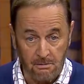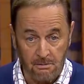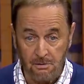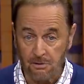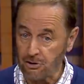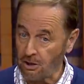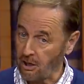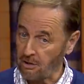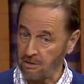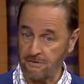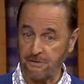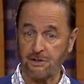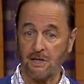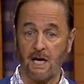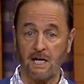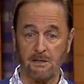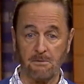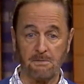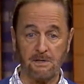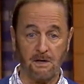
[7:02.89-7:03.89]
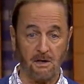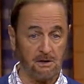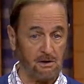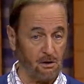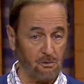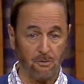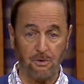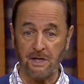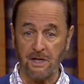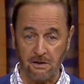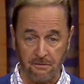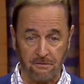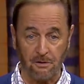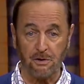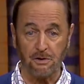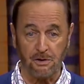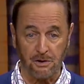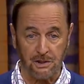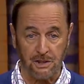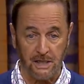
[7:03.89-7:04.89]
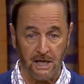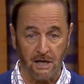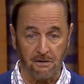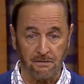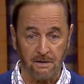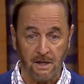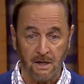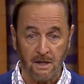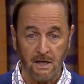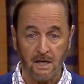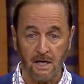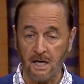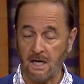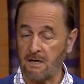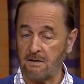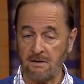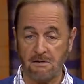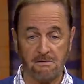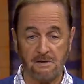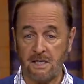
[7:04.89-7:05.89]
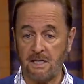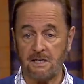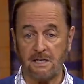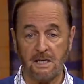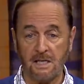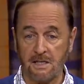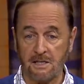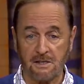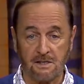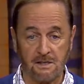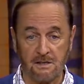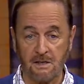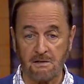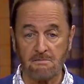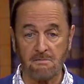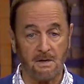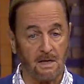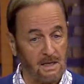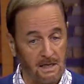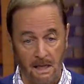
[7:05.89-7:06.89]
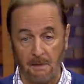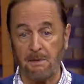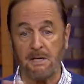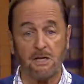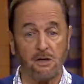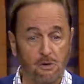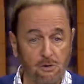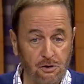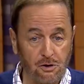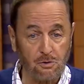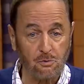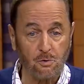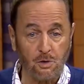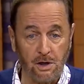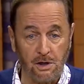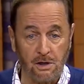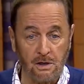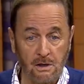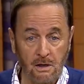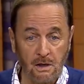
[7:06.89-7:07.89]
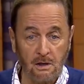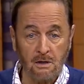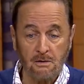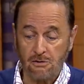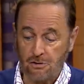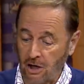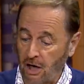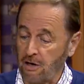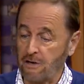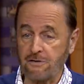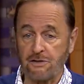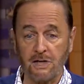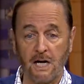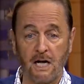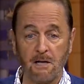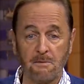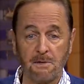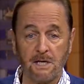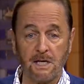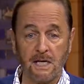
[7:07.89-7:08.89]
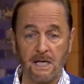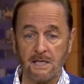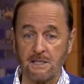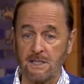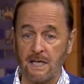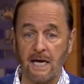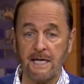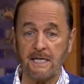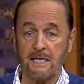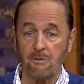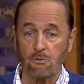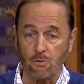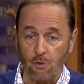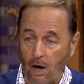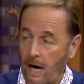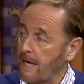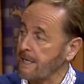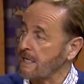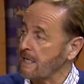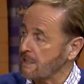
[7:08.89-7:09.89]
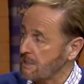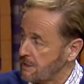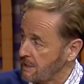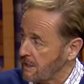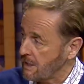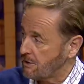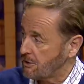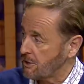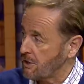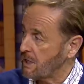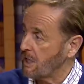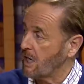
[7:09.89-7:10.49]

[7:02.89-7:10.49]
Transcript: song of solomon go read it for mm-hmm. yourself yeah yeah uh, it, it, it's let me use the word Song of Solomon is an erotic teaching